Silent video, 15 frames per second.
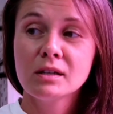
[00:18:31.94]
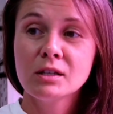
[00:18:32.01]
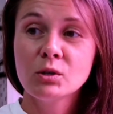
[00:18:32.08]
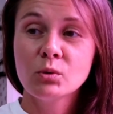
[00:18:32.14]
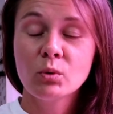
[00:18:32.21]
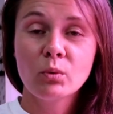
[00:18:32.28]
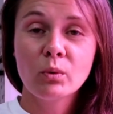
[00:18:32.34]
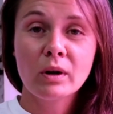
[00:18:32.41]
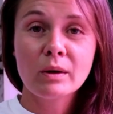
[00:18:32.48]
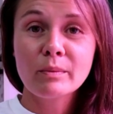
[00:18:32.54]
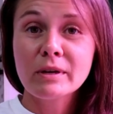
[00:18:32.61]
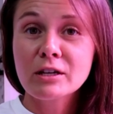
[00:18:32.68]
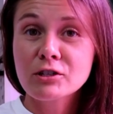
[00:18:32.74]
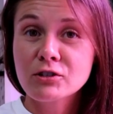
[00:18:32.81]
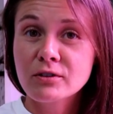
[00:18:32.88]
you will want to
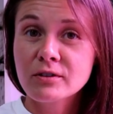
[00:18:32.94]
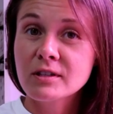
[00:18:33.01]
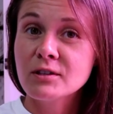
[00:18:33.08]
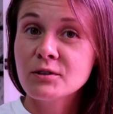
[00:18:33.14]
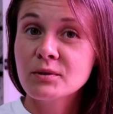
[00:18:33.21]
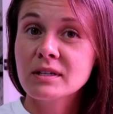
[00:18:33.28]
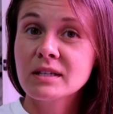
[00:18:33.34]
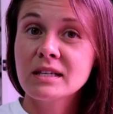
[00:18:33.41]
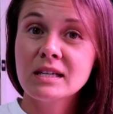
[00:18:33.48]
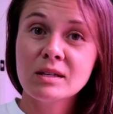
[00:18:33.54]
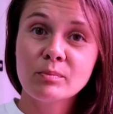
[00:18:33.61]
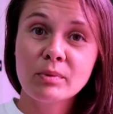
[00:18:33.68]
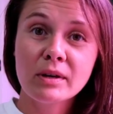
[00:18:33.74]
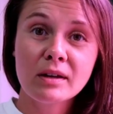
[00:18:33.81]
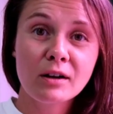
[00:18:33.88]
make sure that you can
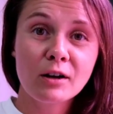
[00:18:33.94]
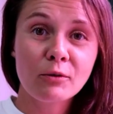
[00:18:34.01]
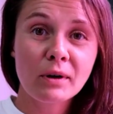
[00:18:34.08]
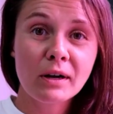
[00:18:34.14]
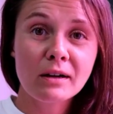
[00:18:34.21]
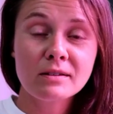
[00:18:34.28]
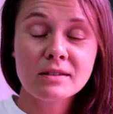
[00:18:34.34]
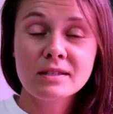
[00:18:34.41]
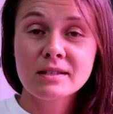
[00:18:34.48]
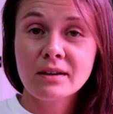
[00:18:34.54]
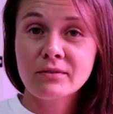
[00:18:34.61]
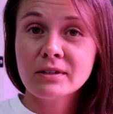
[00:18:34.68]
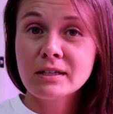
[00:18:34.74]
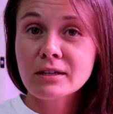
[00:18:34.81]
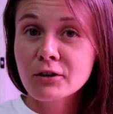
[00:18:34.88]
keep it around
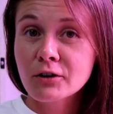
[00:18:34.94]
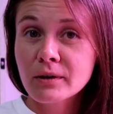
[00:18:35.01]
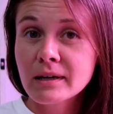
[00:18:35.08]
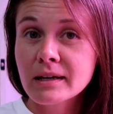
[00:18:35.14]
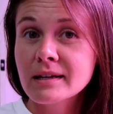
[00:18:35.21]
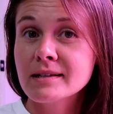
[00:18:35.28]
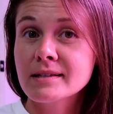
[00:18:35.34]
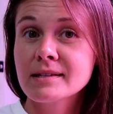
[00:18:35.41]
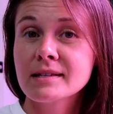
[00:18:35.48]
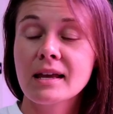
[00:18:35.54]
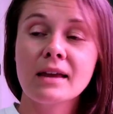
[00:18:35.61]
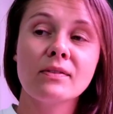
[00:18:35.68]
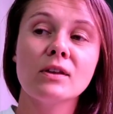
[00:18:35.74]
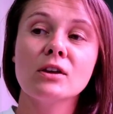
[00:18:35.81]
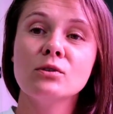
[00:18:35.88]
70 degrees
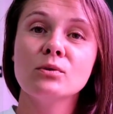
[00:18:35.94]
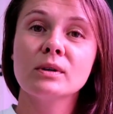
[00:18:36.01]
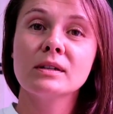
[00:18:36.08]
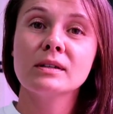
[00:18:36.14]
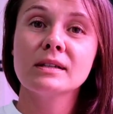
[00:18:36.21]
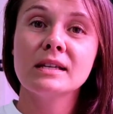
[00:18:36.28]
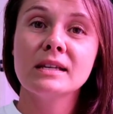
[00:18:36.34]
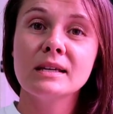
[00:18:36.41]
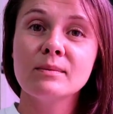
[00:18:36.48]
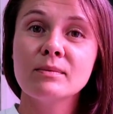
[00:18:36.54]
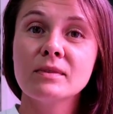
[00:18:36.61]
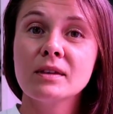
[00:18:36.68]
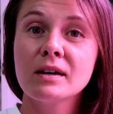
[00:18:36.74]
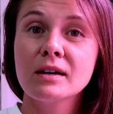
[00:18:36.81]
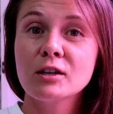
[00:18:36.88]
and that you can
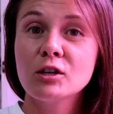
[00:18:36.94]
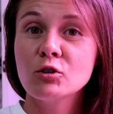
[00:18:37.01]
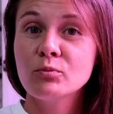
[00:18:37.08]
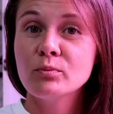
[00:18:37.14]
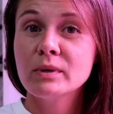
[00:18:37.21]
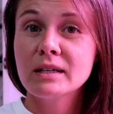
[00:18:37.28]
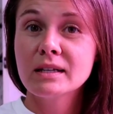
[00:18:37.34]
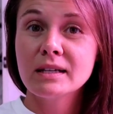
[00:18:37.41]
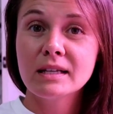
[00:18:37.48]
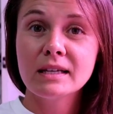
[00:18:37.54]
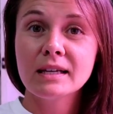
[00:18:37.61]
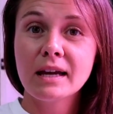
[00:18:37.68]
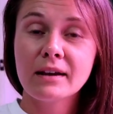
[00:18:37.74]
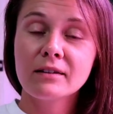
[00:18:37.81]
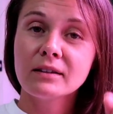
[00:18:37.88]
keep the
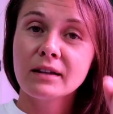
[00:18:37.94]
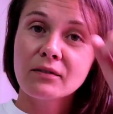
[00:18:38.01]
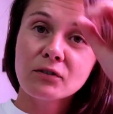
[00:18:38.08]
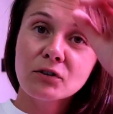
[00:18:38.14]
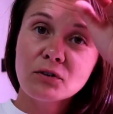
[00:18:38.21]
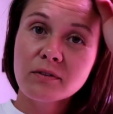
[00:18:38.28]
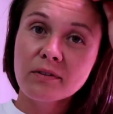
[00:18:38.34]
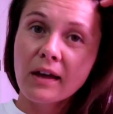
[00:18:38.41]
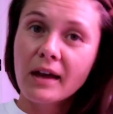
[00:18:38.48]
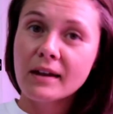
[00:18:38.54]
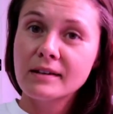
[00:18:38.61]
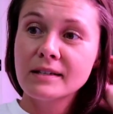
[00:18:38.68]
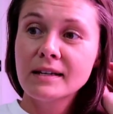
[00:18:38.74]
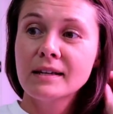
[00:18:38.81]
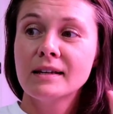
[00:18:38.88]
humidity at a level
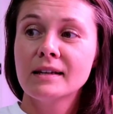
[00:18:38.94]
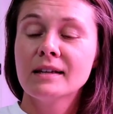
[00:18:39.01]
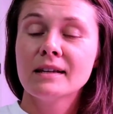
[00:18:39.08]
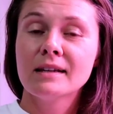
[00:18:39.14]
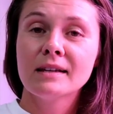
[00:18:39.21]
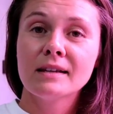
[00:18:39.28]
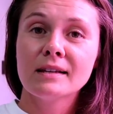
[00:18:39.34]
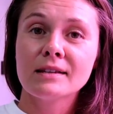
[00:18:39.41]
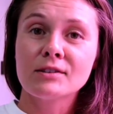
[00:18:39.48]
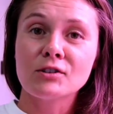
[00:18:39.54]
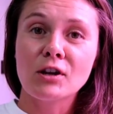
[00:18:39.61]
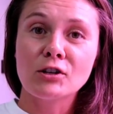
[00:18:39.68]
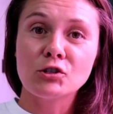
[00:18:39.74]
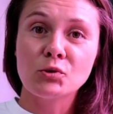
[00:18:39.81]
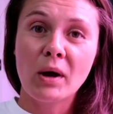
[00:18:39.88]
that is
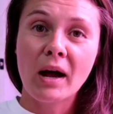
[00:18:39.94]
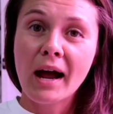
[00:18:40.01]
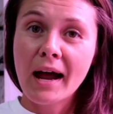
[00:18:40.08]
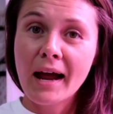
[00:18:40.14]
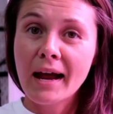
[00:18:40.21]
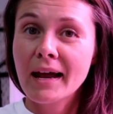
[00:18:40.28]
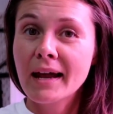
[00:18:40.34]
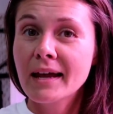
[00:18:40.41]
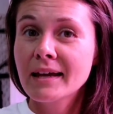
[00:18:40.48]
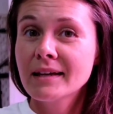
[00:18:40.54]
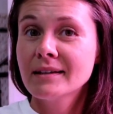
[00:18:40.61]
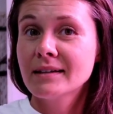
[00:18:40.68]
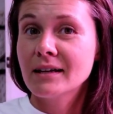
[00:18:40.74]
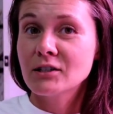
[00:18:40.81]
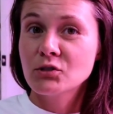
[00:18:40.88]
not too
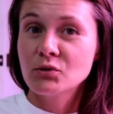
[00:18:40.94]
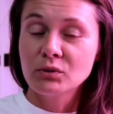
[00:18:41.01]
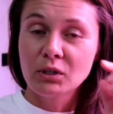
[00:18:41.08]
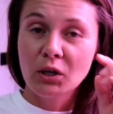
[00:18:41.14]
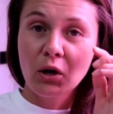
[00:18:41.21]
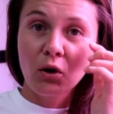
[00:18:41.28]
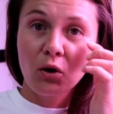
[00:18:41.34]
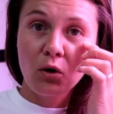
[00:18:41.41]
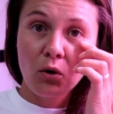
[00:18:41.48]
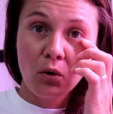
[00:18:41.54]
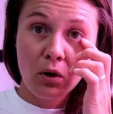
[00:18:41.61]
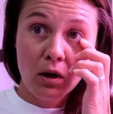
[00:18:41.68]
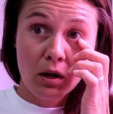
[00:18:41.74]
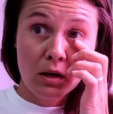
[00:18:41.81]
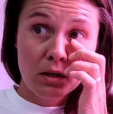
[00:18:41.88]
high, not too
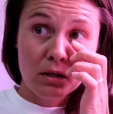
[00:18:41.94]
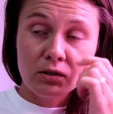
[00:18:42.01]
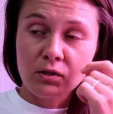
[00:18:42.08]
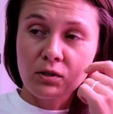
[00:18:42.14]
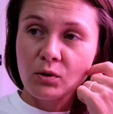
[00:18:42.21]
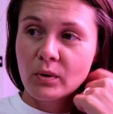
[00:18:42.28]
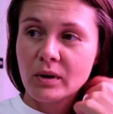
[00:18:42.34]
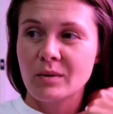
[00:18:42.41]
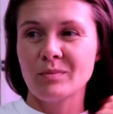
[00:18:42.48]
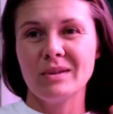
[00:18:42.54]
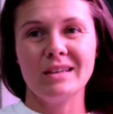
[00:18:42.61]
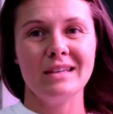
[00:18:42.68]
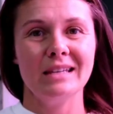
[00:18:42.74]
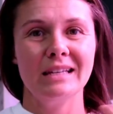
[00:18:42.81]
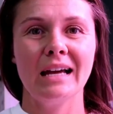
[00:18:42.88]
low. So you want to
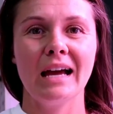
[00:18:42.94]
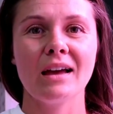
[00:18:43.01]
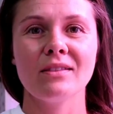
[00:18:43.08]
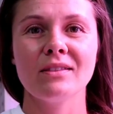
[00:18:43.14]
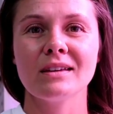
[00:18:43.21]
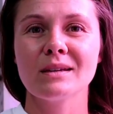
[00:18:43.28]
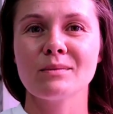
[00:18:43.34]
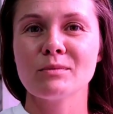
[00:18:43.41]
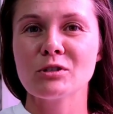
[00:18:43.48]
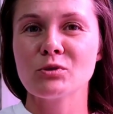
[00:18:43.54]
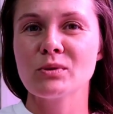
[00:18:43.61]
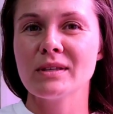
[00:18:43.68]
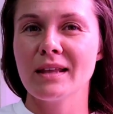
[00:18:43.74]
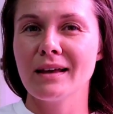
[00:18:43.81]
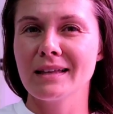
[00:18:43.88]
be, I think, in
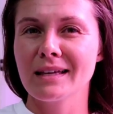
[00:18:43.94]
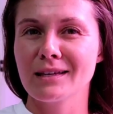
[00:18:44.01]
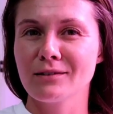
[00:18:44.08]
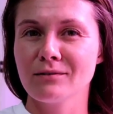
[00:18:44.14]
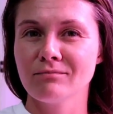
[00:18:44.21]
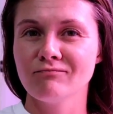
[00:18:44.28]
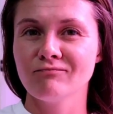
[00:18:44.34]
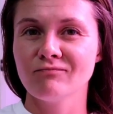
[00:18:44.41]
between that, like